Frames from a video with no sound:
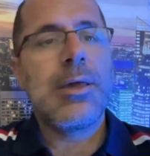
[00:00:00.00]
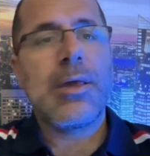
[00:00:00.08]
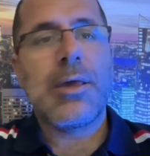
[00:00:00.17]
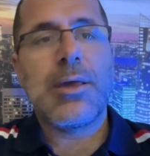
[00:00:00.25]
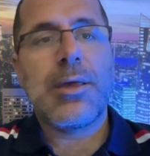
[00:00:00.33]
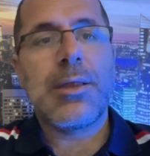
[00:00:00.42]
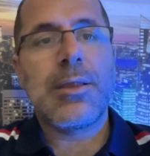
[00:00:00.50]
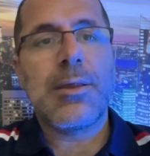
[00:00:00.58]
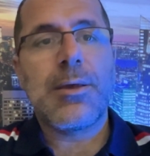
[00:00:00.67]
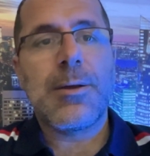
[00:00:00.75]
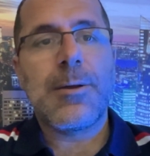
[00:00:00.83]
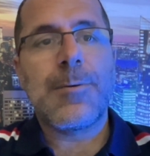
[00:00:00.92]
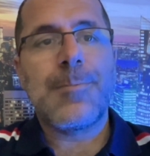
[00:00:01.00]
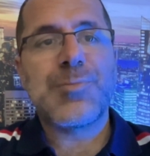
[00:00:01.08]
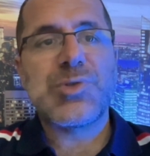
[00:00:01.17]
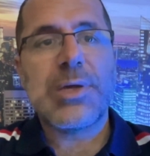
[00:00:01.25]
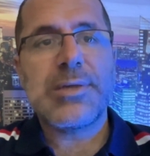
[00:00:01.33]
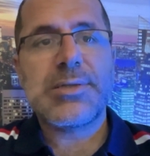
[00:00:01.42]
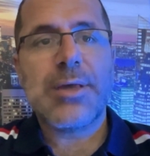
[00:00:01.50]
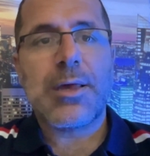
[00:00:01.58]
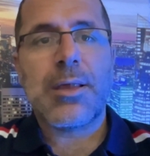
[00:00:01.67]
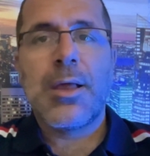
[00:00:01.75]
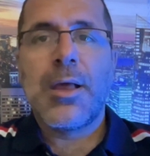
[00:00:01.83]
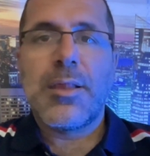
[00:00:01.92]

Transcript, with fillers: And so that's that.